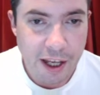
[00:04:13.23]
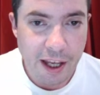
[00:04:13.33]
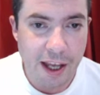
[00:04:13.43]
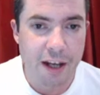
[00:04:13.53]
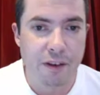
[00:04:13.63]

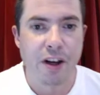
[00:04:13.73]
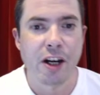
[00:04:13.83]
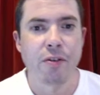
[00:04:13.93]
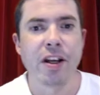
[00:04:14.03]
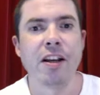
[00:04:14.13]
And of our
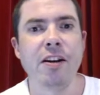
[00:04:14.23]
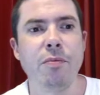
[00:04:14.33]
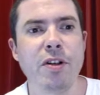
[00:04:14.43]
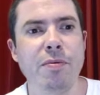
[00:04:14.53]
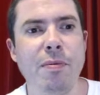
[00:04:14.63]
curriculum,
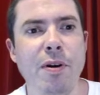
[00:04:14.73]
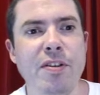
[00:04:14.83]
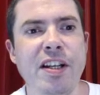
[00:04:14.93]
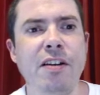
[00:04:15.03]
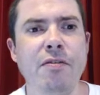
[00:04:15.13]
which promotes
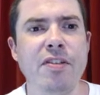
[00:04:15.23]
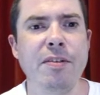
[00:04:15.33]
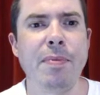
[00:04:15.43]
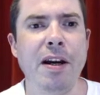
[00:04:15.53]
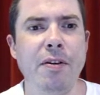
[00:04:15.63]
ignorance
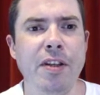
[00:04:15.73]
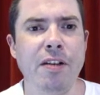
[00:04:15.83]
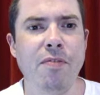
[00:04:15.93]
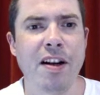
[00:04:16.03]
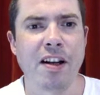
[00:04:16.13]
about the
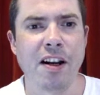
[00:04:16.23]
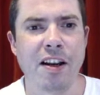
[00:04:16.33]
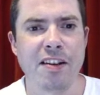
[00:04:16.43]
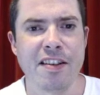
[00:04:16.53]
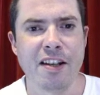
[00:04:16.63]

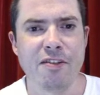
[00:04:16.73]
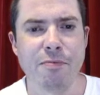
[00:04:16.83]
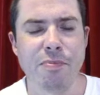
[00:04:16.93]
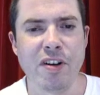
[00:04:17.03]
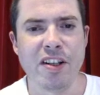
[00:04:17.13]
radicalized nature of
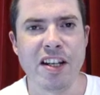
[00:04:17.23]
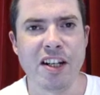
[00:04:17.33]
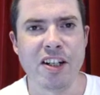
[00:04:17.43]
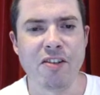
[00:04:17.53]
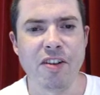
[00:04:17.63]
British
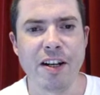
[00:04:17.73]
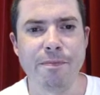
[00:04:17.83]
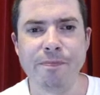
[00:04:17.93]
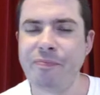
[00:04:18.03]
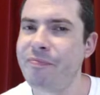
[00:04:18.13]
history.
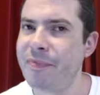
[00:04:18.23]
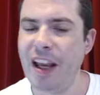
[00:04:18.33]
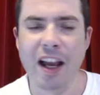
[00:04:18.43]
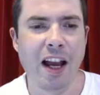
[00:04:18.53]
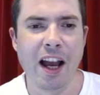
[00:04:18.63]

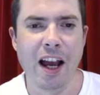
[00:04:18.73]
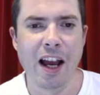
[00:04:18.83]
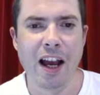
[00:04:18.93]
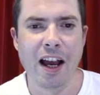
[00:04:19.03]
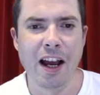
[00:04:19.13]

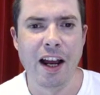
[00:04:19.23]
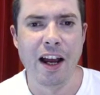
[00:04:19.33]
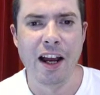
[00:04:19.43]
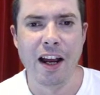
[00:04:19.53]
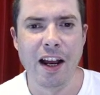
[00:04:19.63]

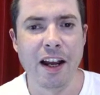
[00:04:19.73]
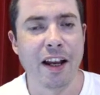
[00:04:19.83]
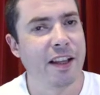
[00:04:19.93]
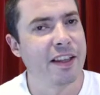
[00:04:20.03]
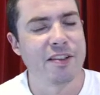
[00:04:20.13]

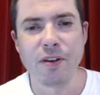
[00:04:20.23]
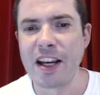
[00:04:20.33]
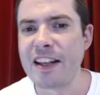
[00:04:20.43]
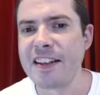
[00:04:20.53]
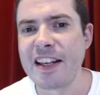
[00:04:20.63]
Let's not get
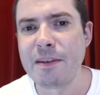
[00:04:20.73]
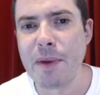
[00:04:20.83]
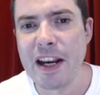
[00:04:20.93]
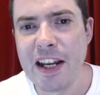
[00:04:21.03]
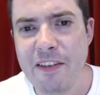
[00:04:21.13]
into that
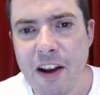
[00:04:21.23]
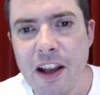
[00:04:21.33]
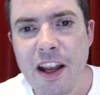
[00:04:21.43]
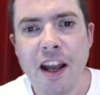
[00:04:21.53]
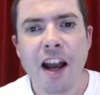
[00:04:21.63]
debate neither.
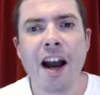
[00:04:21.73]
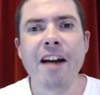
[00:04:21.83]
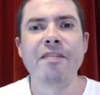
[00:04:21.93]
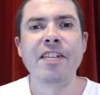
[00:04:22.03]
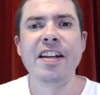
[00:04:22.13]

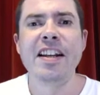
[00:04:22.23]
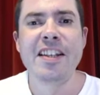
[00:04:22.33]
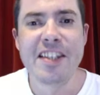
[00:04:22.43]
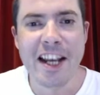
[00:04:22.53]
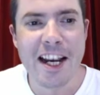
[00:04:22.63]
I've
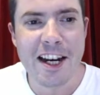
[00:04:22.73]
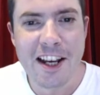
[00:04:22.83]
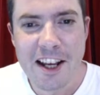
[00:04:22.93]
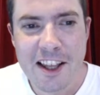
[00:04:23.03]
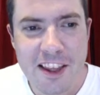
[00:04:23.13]
seen
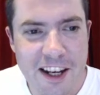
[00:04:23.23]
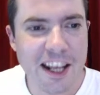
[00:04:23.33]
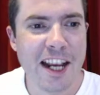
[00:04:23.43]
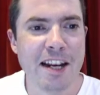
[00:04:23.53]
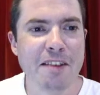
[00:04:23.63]
the
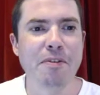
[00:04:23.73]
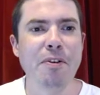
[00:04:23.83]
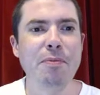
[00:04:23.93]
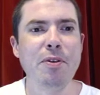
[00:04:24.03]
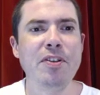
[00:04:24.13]
need for a
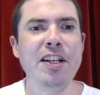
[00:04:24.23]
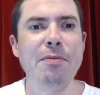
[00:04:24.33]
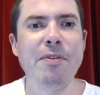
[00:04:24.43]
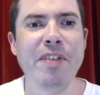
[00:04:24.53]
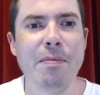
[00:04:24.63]
museum
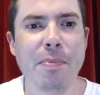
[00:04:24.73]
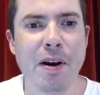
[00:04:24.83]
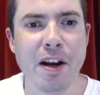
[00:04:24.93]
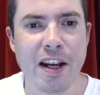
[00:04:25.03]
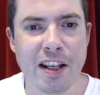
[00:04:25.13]
of
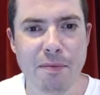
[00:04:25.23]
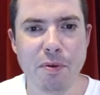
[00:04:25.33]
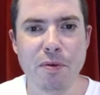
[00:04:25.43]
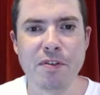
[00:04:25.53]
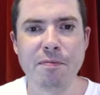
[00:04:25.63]
empire and the
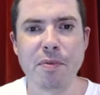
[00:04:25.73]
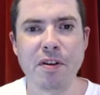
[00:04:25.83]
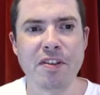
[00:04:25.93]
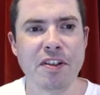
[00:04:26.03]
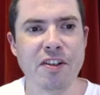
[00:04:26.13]
importance of books
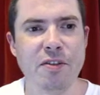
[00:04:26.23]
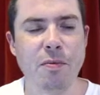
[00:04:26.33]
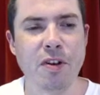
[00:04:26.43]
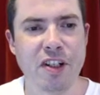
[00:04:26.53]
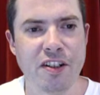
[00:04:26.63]
such as
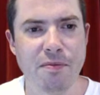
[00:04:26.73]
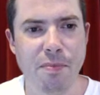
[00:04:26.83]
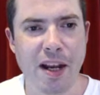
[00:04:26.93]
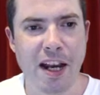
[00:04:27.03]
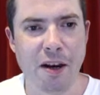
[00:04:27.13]
Washington
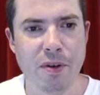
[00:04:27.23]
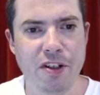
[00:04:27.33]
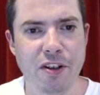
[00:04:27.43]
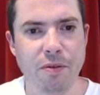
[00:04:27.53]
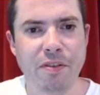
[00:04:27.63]
Black, which
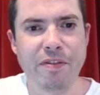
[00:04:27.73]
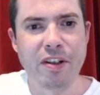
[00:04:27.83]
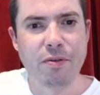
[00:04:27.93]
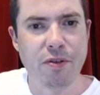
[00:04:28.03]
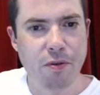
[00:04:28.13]
told the
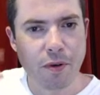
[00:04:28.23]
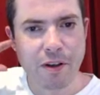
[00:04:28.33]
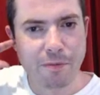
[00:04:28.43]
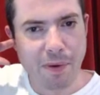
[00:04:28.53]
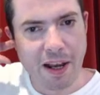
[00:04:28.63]
fictional story
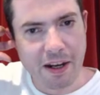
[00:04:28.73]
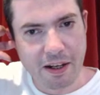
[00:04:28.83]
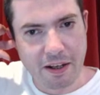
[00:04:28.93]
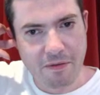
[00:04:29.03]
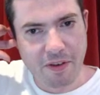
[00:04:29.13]
of black
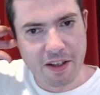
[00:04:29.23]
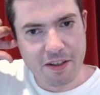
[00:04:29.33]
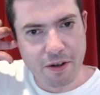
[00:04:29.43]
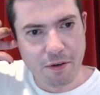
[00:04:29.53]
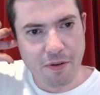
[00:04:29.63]
inventor
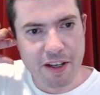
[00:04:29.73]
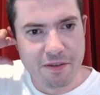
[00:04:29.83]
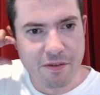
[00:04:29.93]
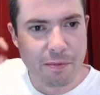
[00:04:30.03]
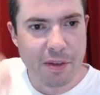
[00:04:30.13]
erased
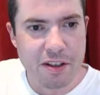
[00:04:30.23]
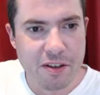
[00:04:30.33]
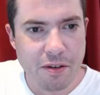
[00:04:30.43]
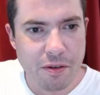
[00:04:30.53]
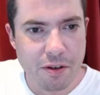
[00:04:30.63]
from the
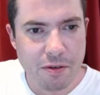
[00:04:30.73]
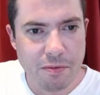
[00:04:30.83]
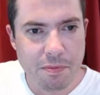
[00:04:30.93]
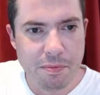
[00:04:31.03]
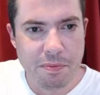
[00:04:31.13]
historical
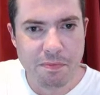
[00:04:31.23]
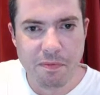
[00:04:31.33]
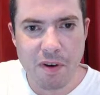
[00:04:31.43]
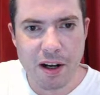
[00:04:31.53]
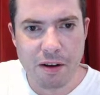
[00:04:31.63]

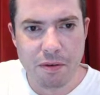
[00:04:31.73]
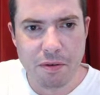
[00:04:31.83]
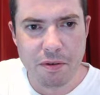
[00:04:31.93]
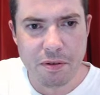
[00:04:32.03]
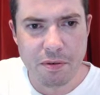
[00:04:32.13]

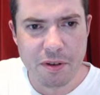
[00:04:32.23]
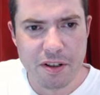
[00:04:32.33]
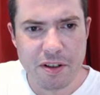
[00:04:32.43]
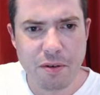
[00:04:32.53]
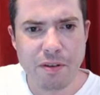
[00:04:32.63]
record. Which
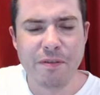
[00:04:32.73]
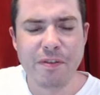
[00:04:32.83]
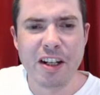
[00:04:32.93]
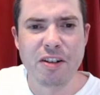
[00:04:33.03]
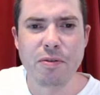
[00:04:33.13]
told a
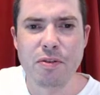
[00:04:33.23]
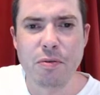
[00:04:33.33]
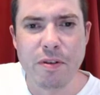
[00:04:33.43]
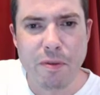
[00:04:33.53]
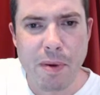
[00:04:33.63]
fictional
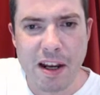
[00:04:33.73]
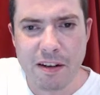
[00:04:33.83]
story of a black...